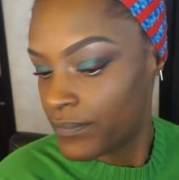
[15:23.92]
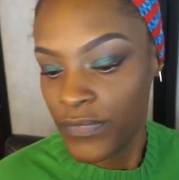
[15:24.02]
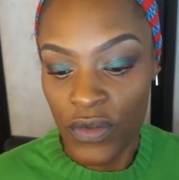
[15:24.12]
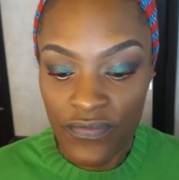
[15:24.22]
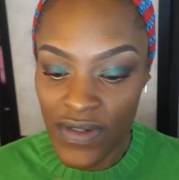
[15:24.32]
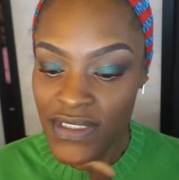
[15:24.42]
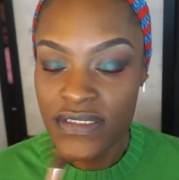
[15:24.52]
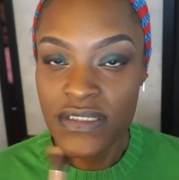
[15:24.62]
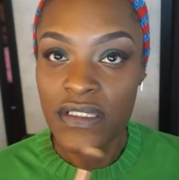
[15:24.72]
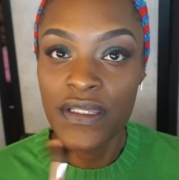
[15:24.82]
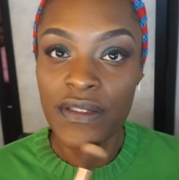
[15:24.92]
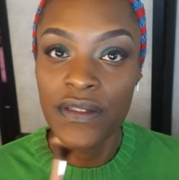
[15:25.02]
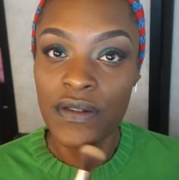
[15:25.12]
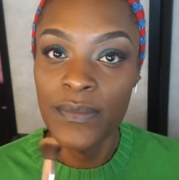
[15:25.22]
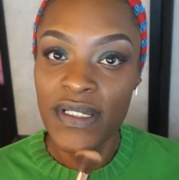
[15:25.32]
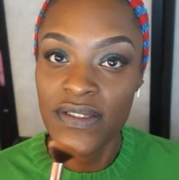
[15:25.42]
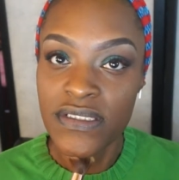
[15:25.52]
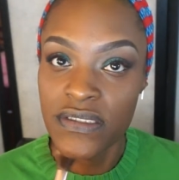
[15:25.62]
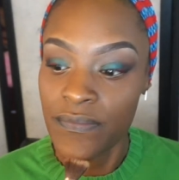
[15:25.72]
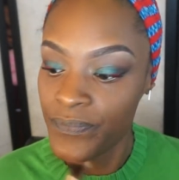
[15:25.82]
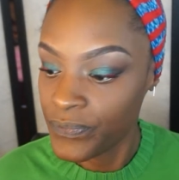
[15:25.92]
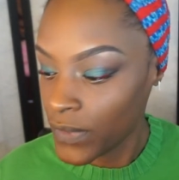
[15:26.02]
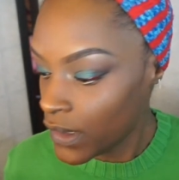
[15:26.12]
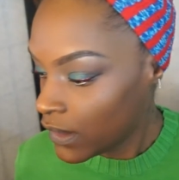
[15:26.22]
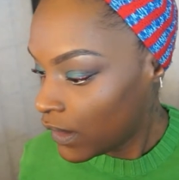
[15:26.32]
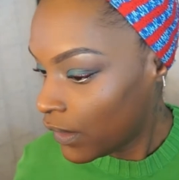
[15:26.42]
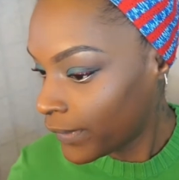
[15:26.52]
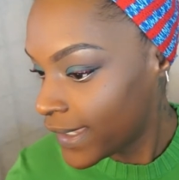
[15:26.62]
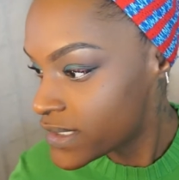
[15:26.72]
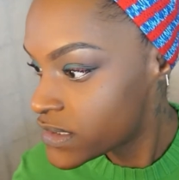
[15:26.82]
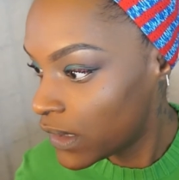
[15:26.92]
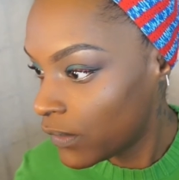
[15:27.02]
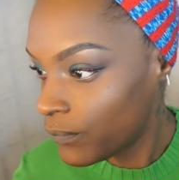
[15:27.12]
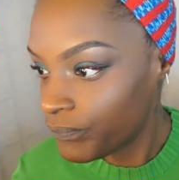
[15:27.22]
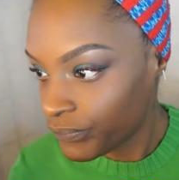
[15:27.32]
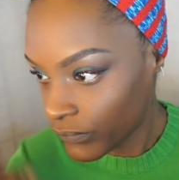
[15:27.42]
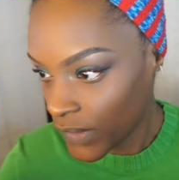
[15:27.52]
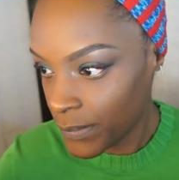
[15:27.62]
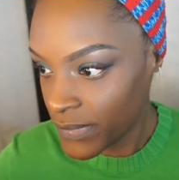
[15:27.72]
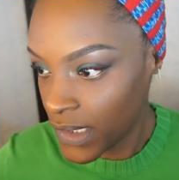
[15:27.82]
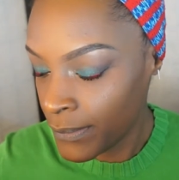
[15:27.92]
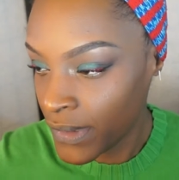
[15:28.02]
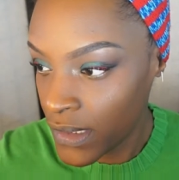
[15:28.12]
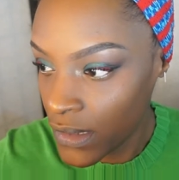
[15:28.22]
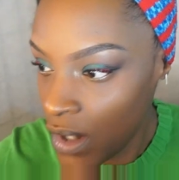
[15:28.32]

No fuss, no mess. Okay, so I'm going to